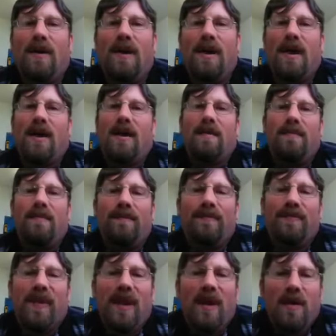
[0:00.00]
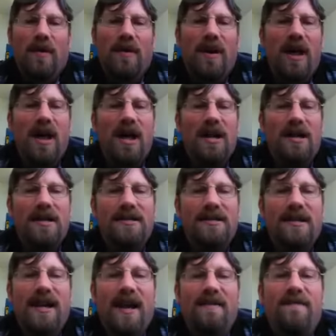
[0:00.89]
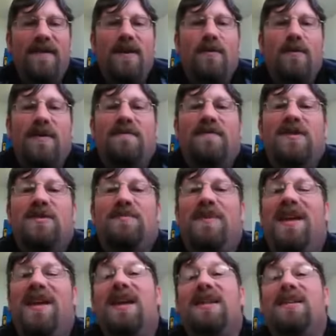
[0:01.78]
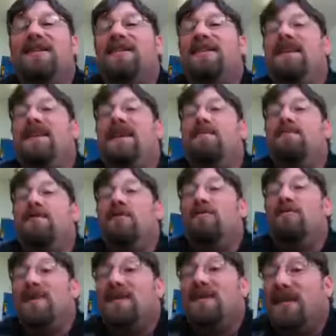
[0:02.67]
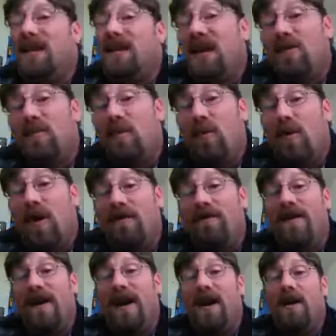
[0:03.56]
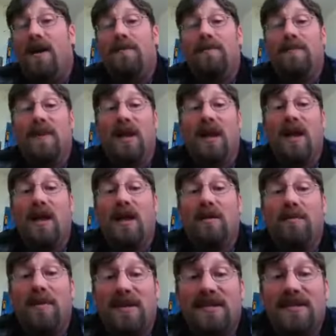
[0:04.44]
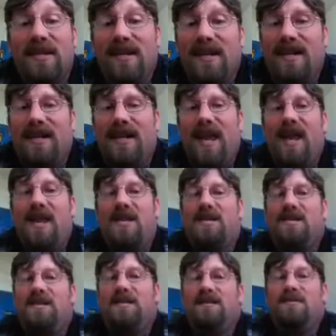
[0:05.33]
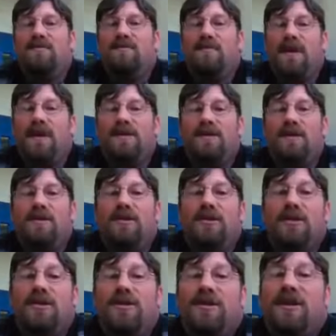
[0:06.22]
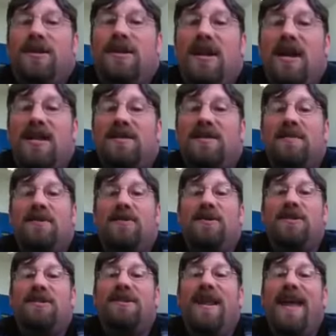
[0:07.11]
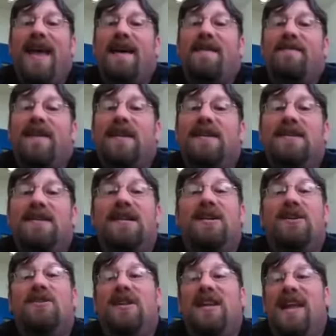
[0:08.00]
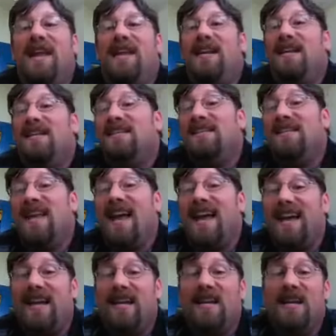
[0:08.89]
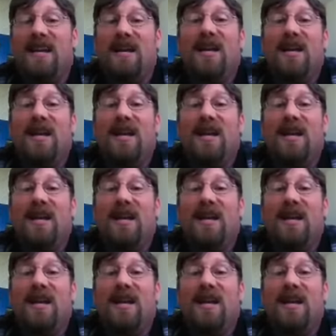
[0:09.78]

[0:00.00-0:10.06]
Okay. Well, honestly, I feel we've just begun to see improvements in animal welfare. As the dedicated researchers and husbandry staff continue to gain insight